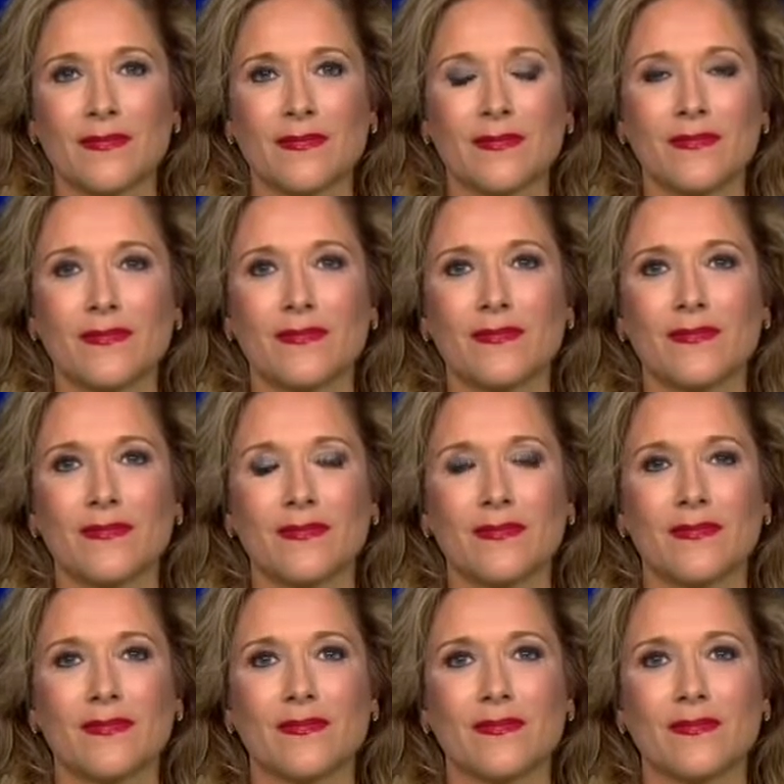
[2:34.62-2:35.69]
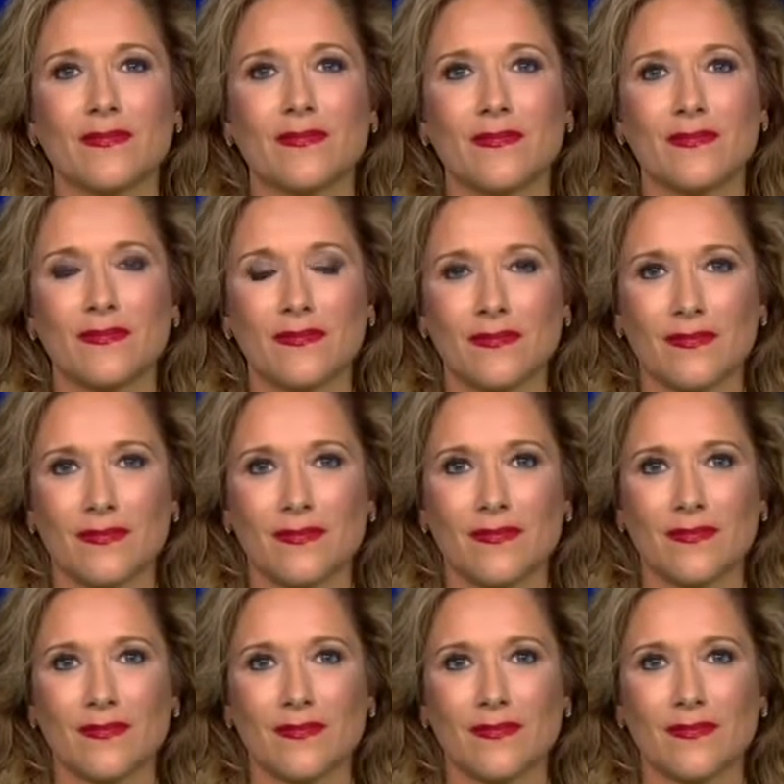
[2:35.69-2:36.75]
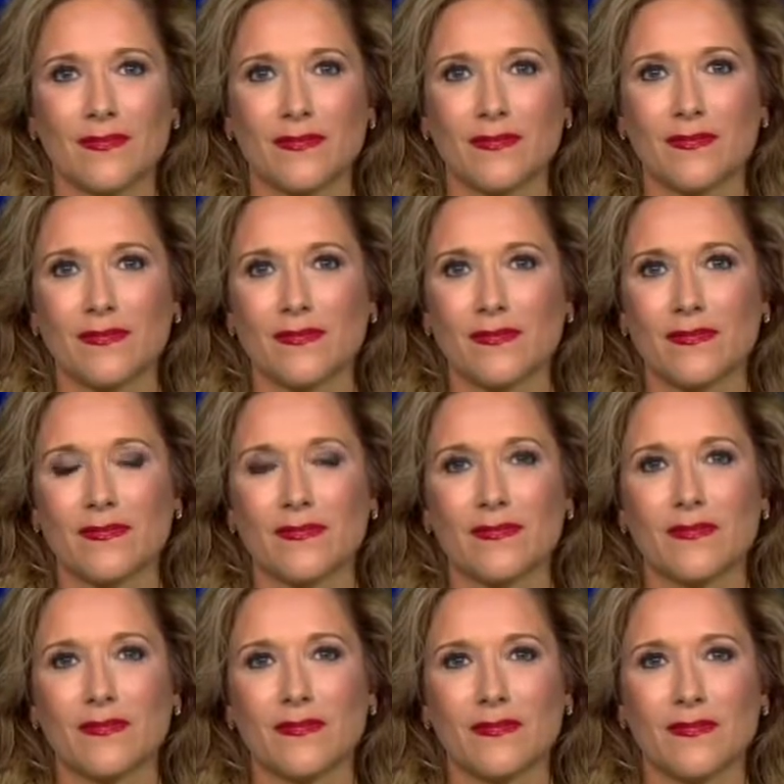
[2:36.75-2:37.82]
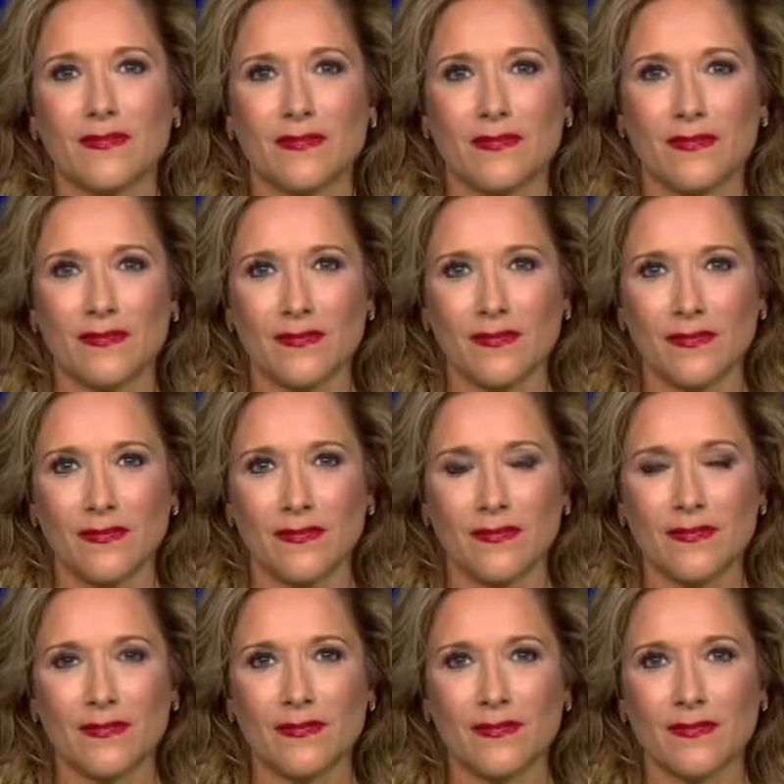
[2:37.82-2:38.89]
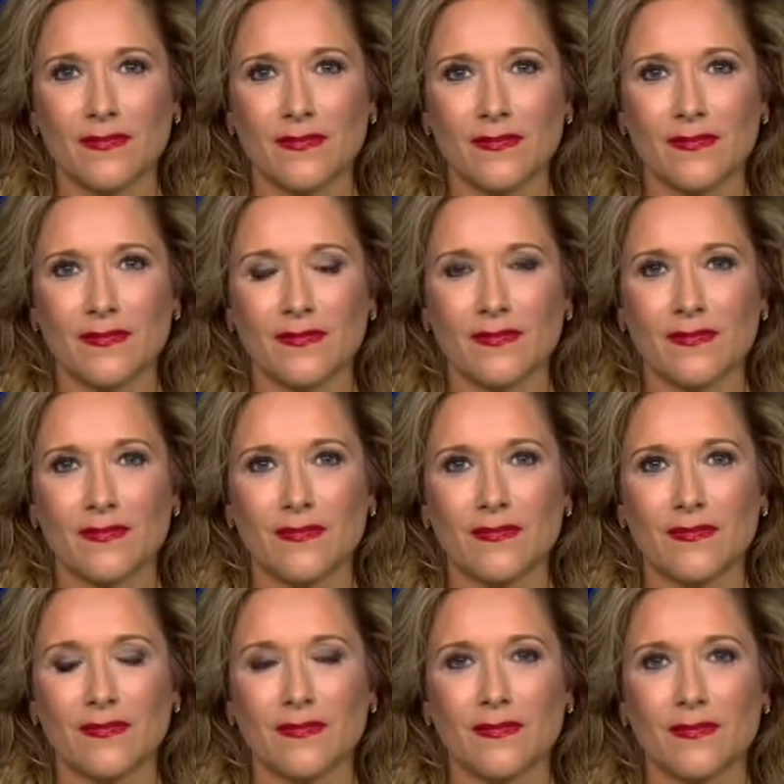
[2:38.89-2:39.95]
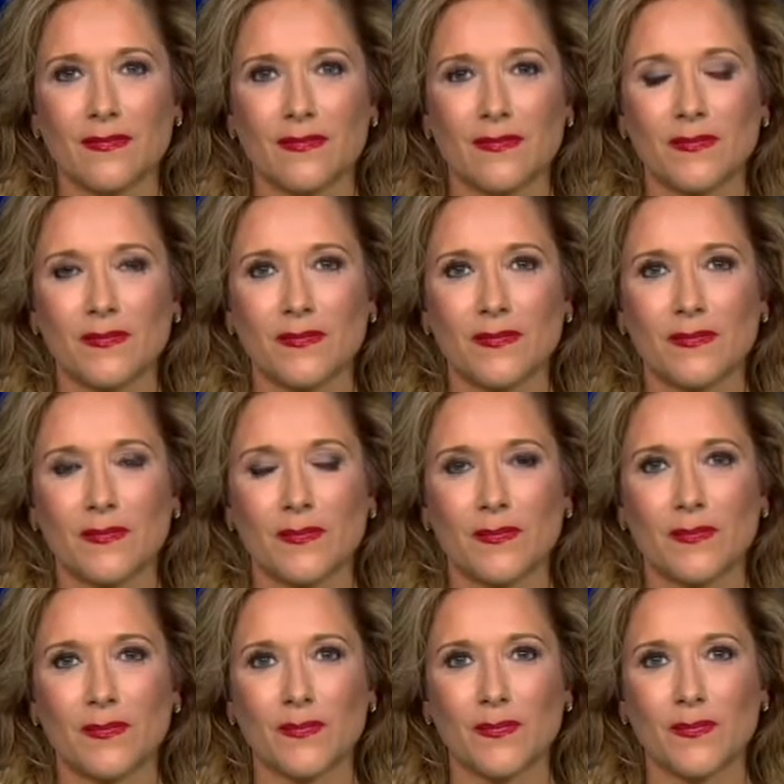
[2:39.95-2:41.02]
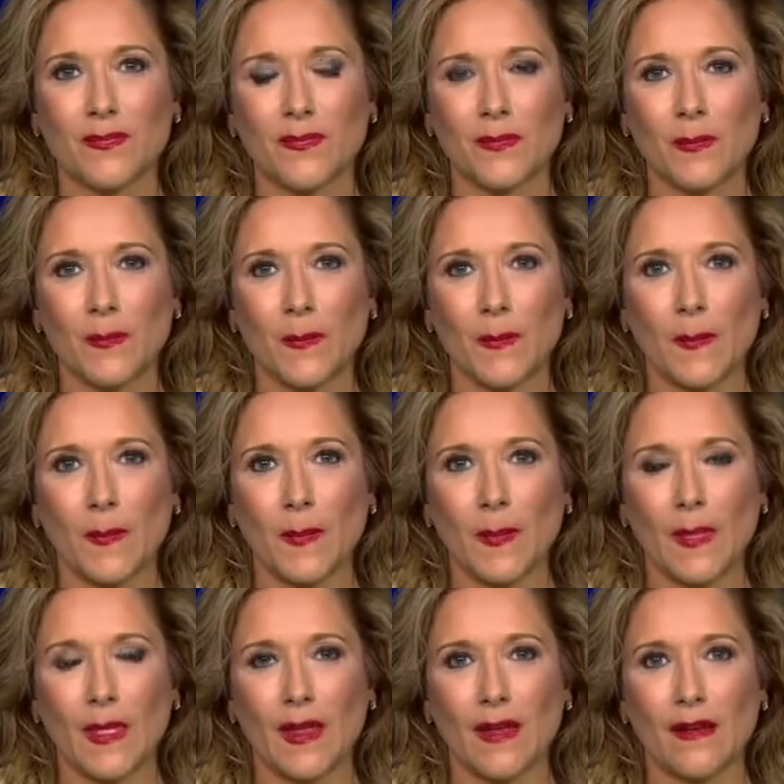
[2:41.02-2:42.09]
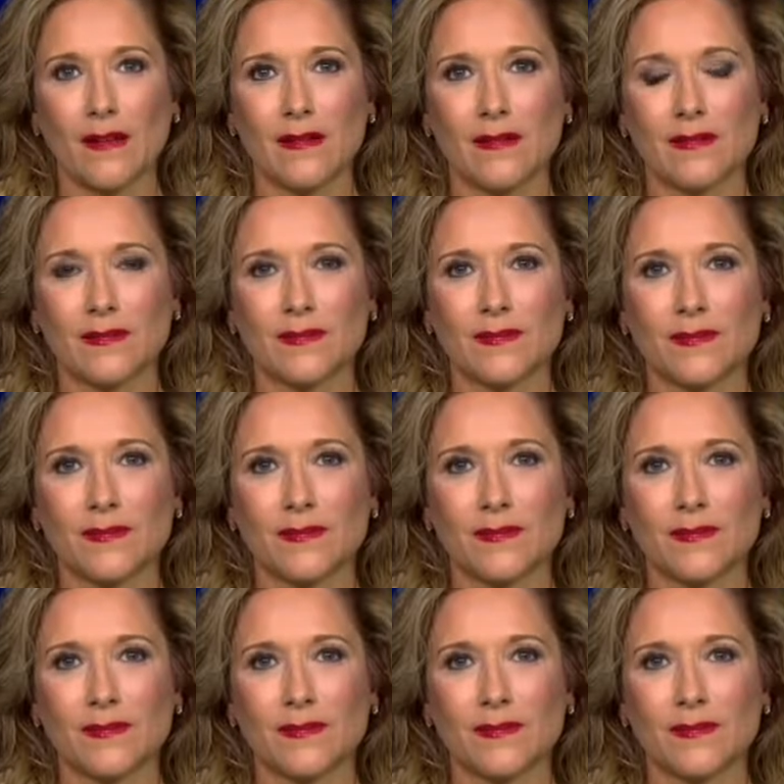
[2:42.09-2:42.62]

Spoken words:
This person isn't speaking.